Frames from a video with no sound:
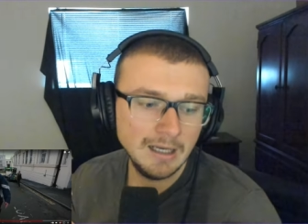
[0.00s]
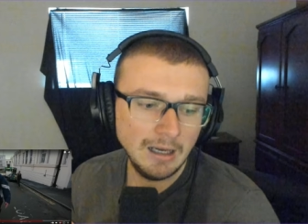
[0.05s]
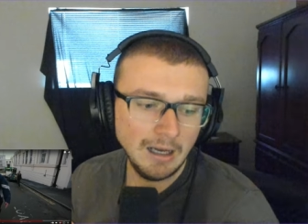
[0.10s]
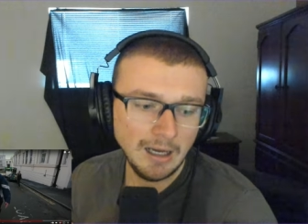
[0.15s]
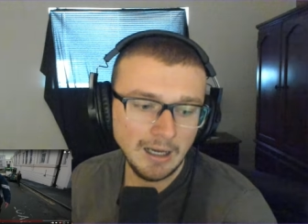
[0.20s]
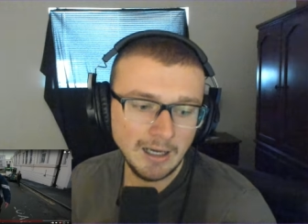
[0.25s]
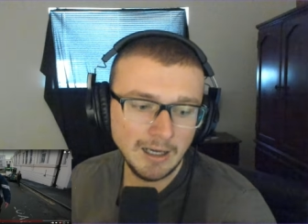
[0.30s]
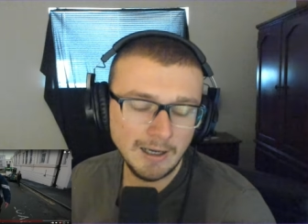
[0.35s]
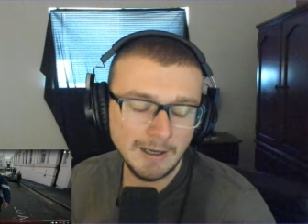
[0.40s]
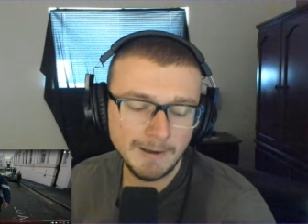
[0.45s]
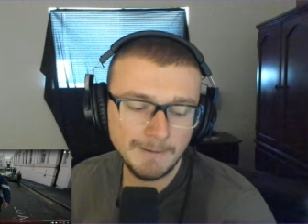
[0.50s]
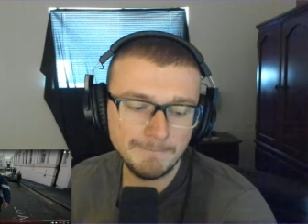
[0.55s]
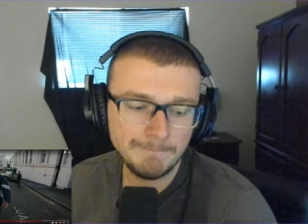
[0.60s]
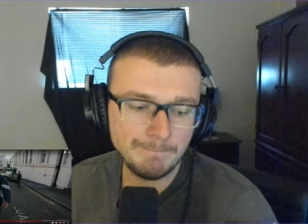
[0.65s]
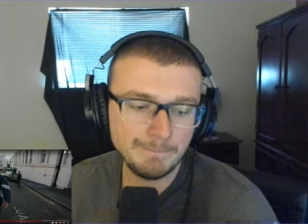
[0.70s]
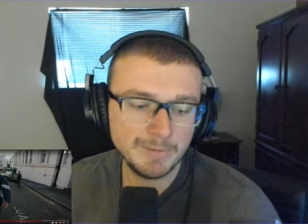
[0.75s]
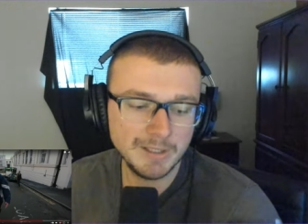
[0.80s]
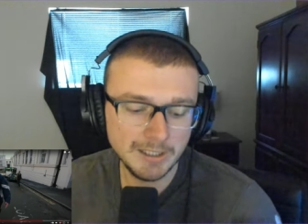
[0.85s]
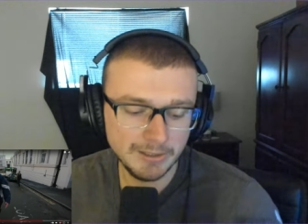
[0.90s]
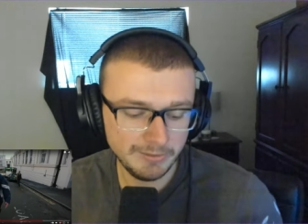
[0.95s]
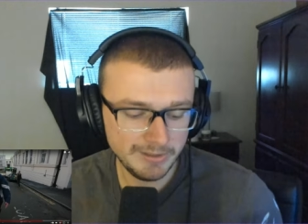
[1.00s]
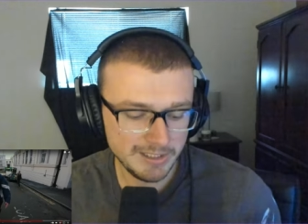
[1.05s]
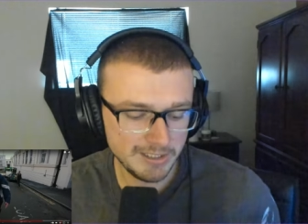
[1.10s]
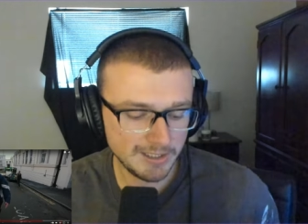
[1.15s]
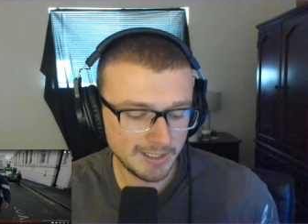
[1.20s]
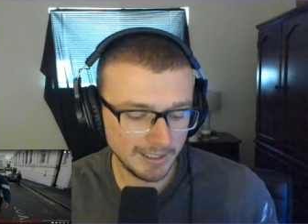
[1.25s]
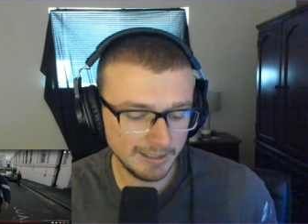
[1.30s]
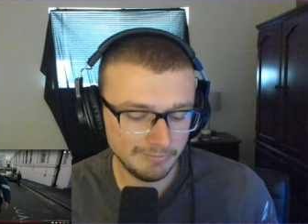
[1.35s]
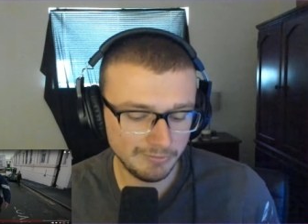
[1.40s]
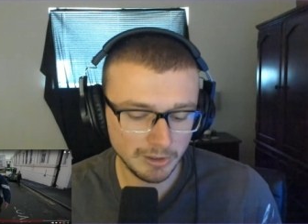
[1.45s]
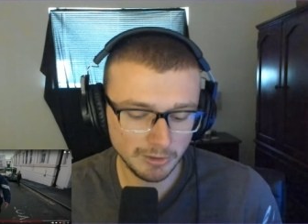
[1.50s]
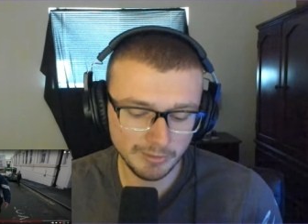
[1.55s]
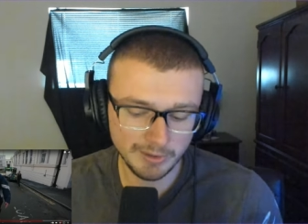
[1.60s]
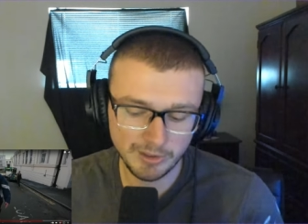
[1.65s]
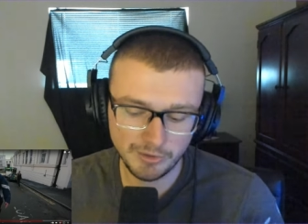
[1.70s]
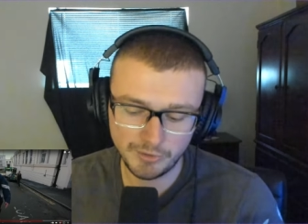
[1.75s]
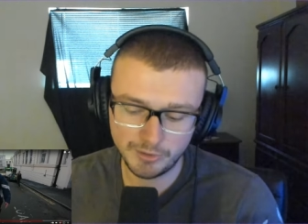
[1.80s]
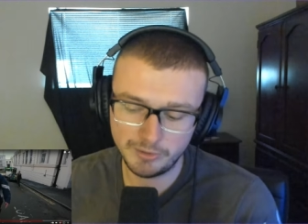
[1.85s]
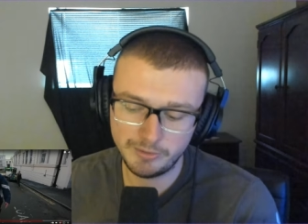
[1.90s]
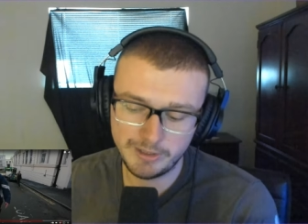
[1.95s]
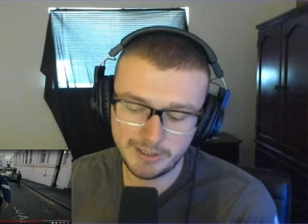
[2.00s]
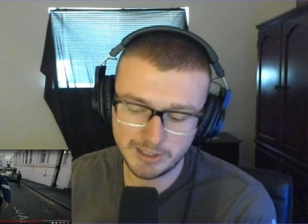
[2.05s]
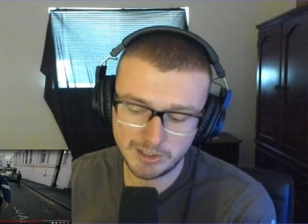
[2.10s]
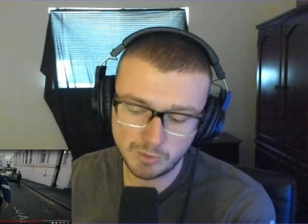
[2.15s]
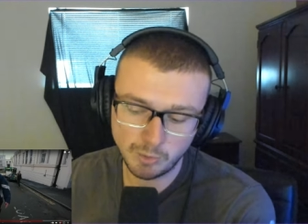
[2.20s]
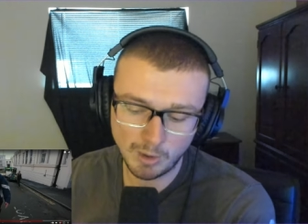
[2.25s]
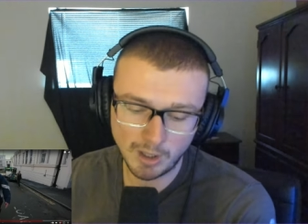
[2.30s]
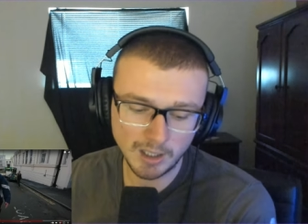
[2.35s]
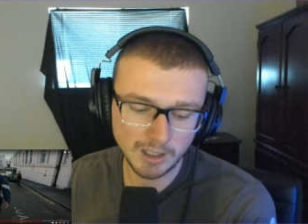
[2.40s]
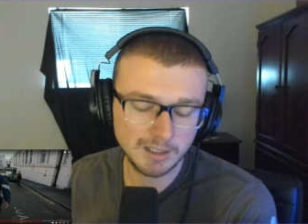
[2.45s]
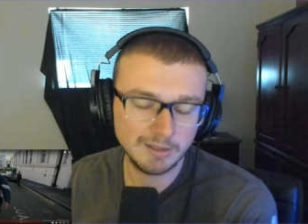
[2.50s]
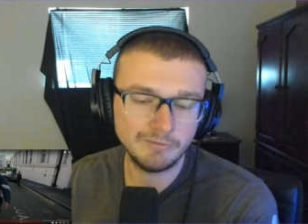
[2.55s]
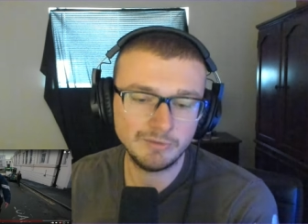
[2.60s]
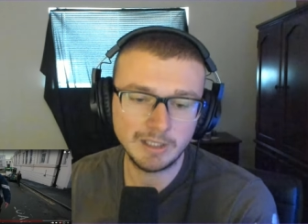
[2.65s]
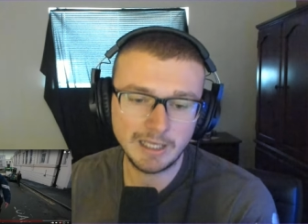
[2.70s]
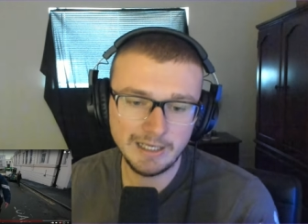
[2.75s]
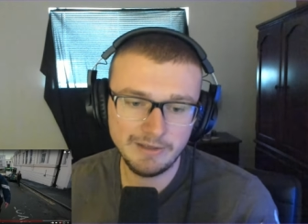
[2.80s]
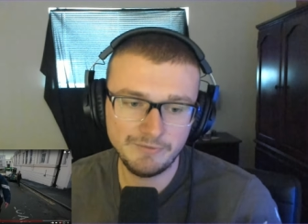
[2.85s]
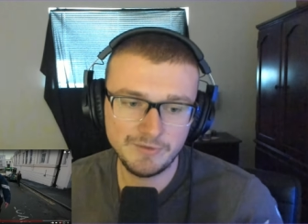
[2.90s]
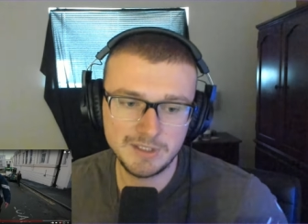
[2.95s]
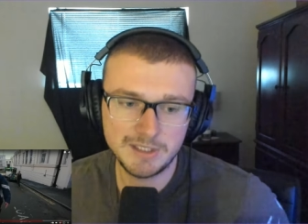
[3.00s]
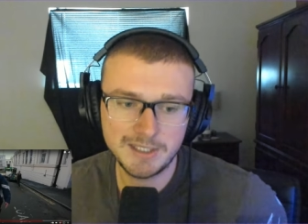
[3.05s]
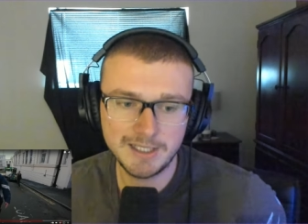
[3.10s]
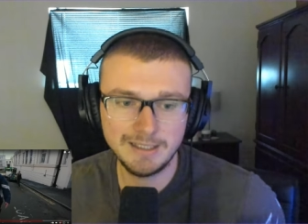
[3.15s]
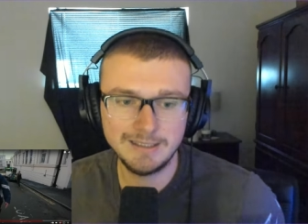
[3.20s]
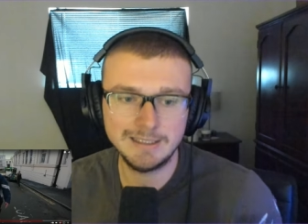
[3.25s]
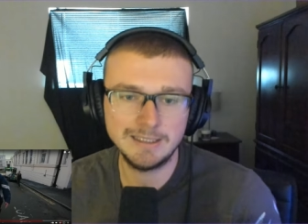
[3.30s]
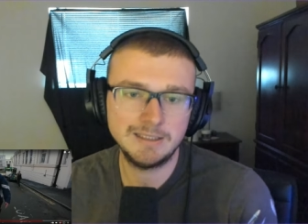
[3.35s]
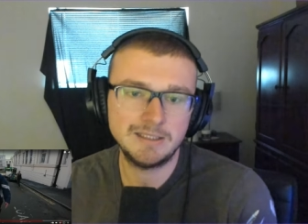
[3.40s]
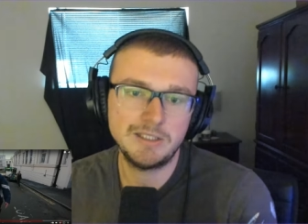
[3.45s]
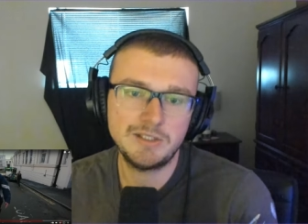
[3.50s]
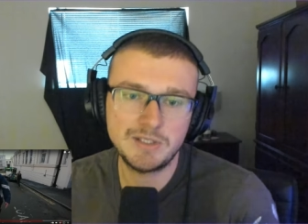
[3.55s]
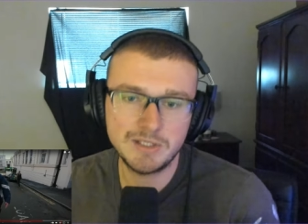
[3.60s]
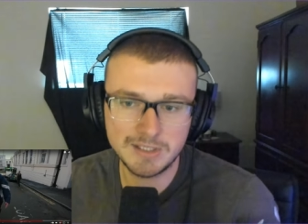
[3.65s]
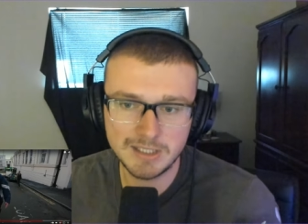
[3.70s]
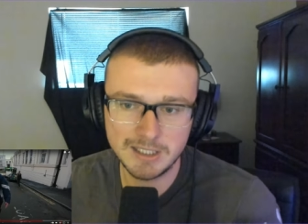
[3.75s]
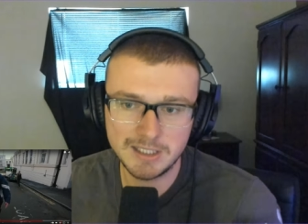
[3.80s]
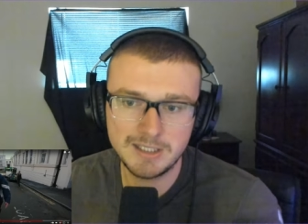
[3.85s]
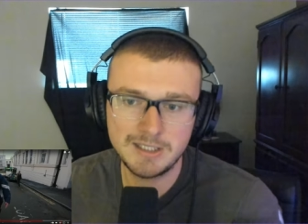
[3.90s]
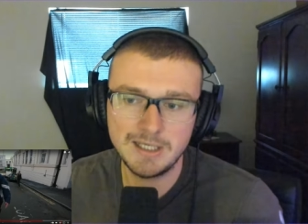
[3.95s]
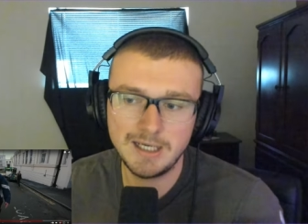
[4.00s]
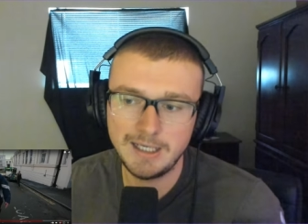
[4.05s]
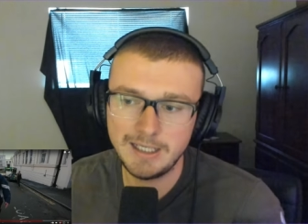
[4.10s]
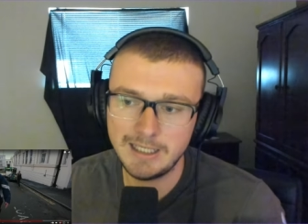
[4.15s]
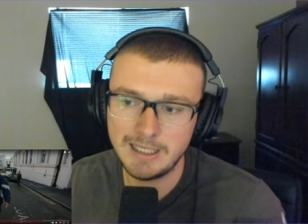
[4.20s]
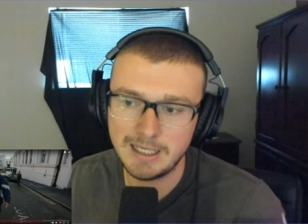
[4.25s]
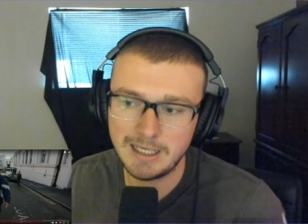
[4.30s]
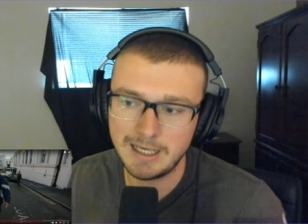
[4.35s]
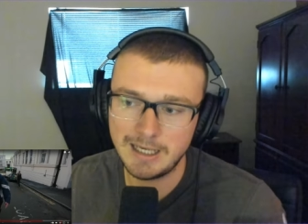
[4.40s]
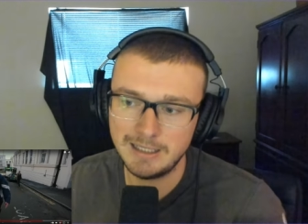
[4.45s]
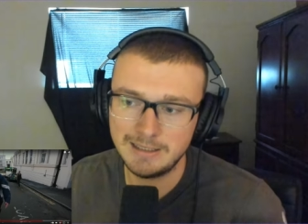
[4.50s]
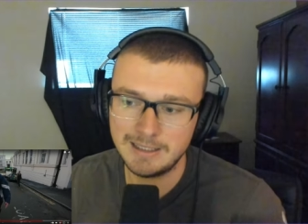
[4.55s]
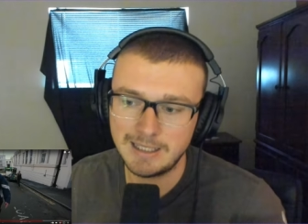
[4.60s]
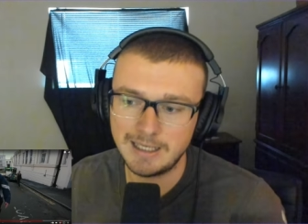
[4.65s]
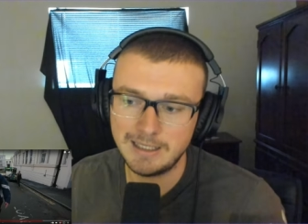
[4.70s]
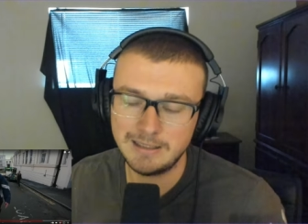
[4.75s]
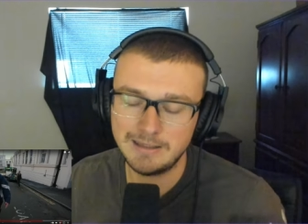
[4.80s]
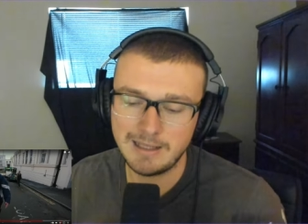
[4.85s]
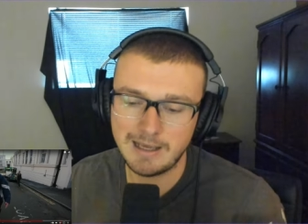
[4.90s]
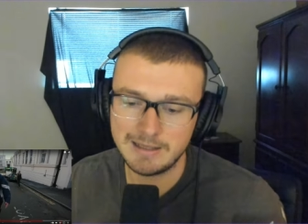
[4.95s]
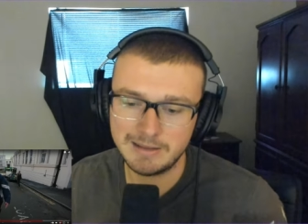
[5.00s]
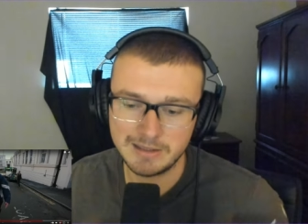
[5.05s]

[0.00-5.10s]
Um, you know, he's kind of going through each walk of life and saying that this is the city, and that that